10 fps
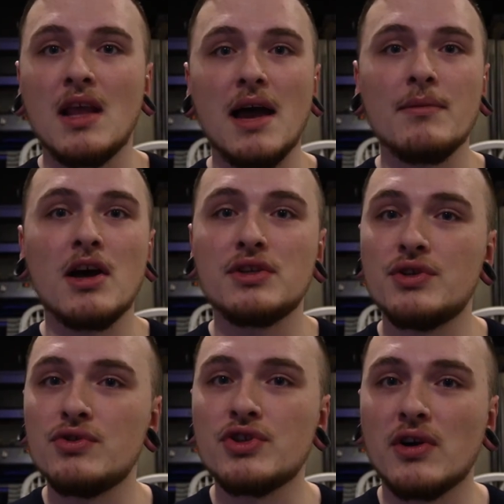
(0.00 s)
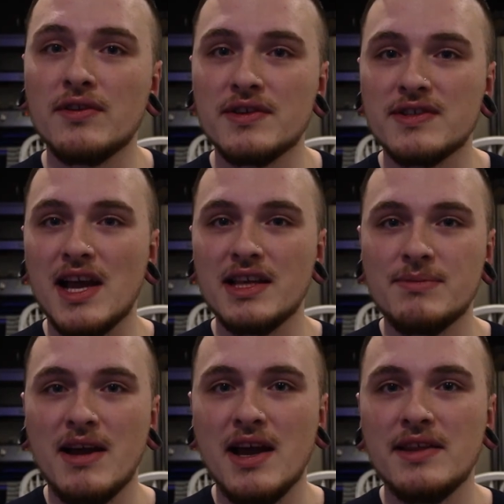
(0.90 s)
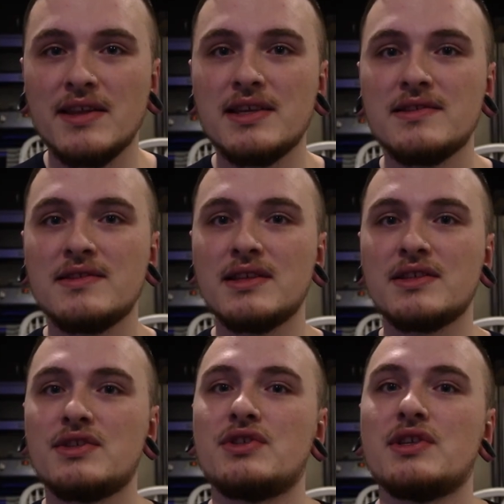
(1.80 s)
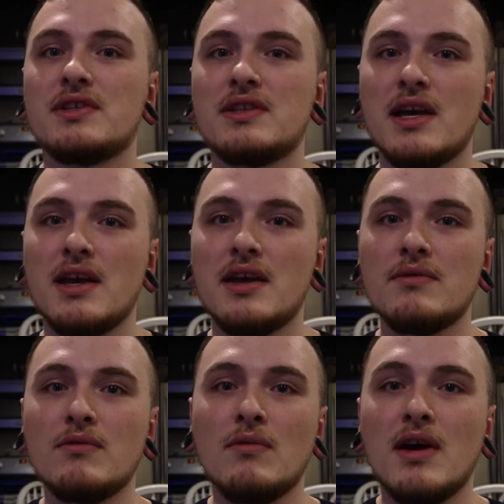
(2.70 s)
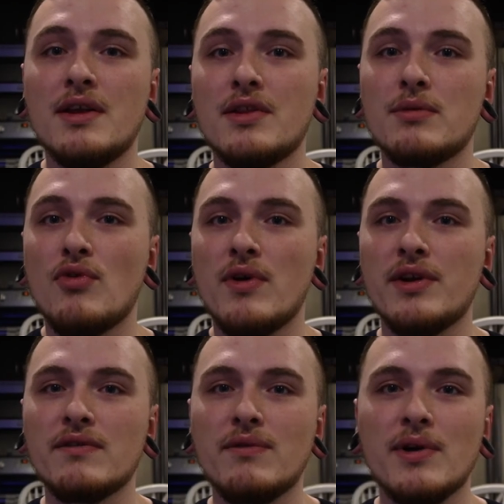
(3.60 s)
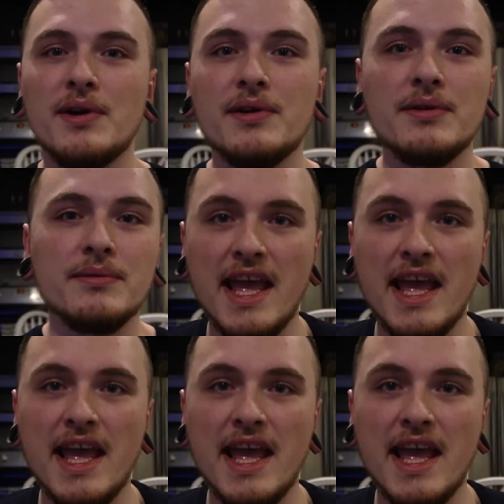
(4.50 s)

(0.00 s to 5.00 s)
I'm not too sure on the science behind this. This is just another pointer for you.